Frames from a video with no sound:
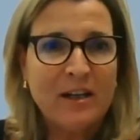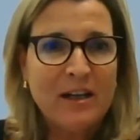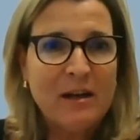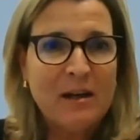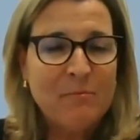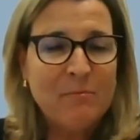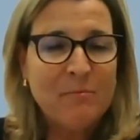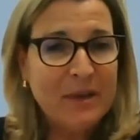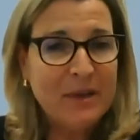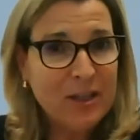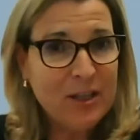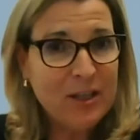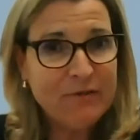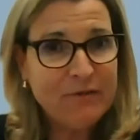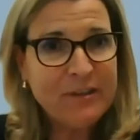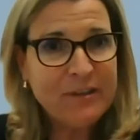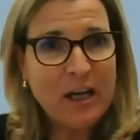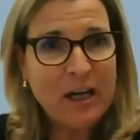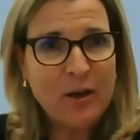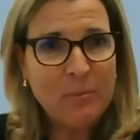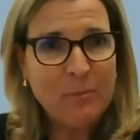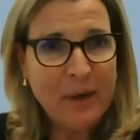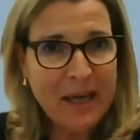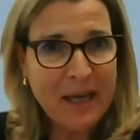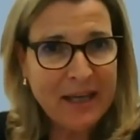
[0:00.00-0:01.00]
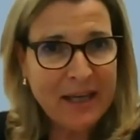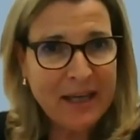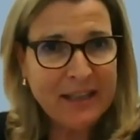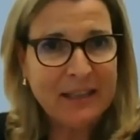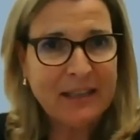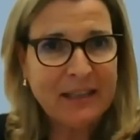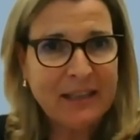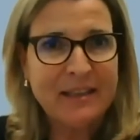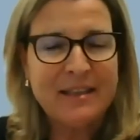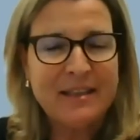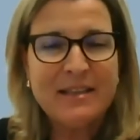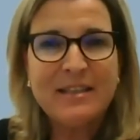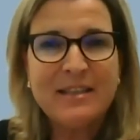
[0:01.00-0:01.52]
many of our
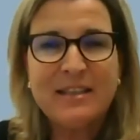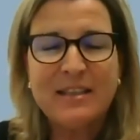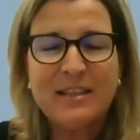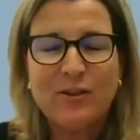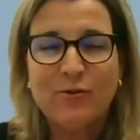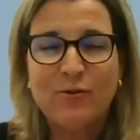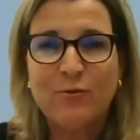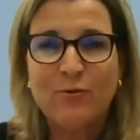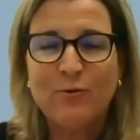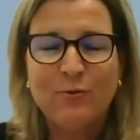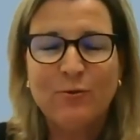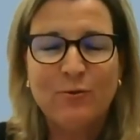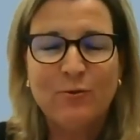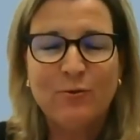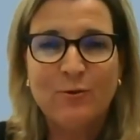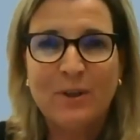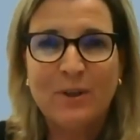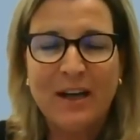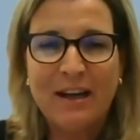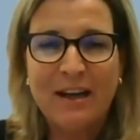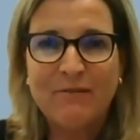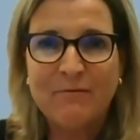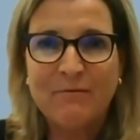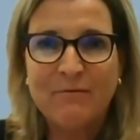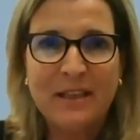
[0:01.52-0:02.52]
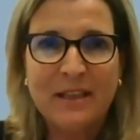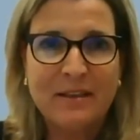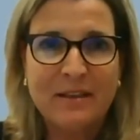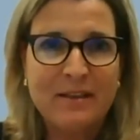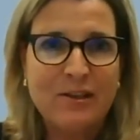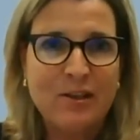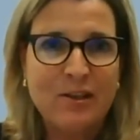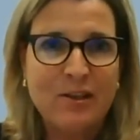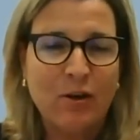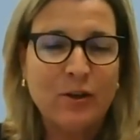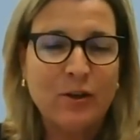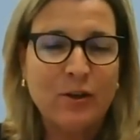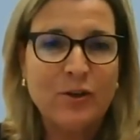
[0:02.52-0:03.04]
panelists who have made this
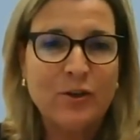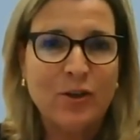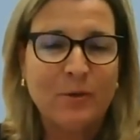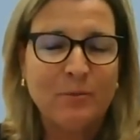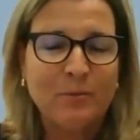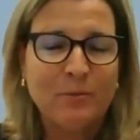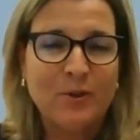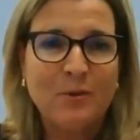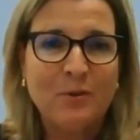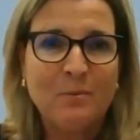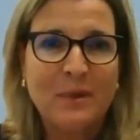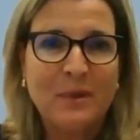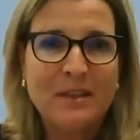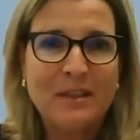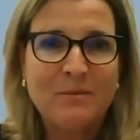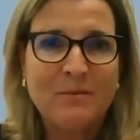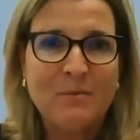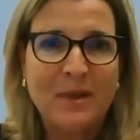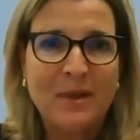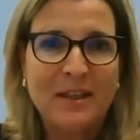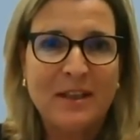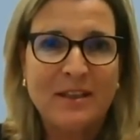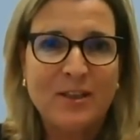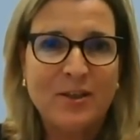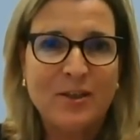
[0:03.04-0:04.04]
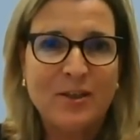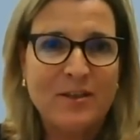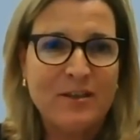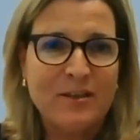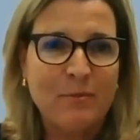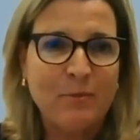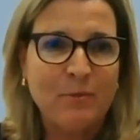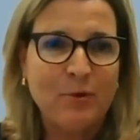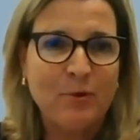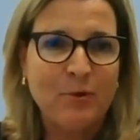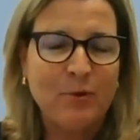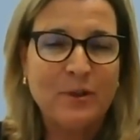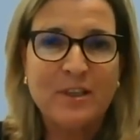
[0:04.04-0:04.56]
long-term commitment to
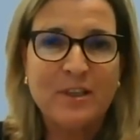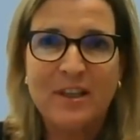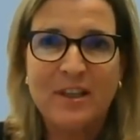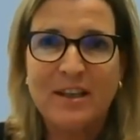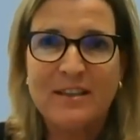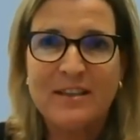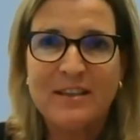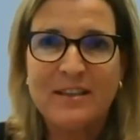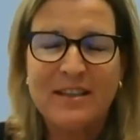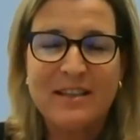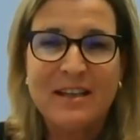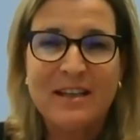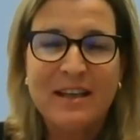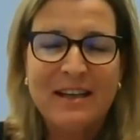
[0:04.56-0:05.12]
support us